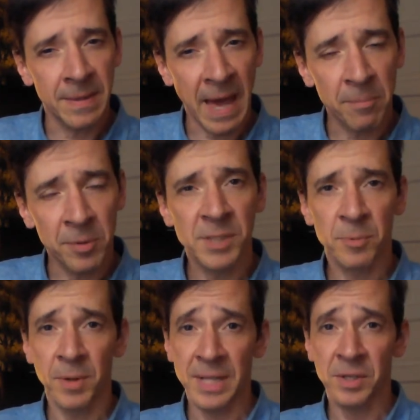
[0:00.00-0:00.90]
That
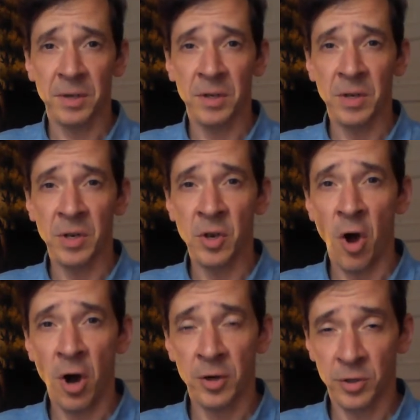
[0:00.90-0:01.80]
principle has a
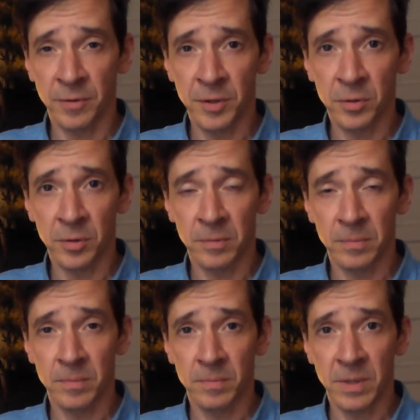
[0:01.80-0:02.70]
non-trivial
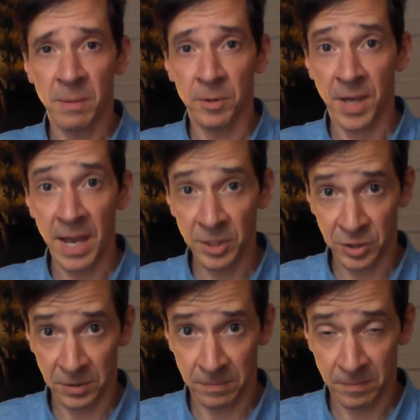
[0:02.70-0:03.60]

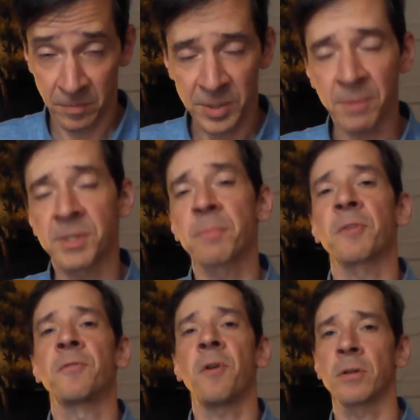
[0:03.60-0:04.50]
implication, right?
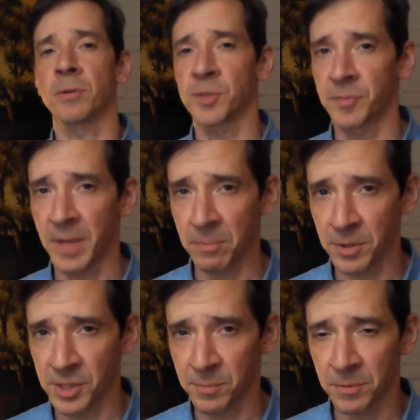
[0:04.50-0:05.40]
Something follows from that
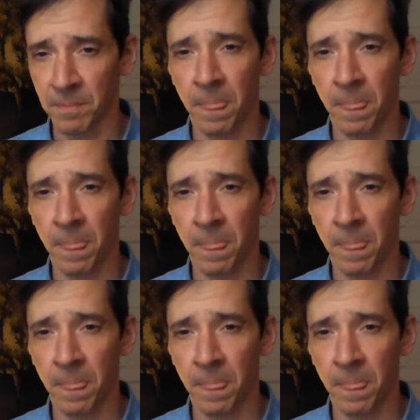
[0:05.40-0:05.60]
principle,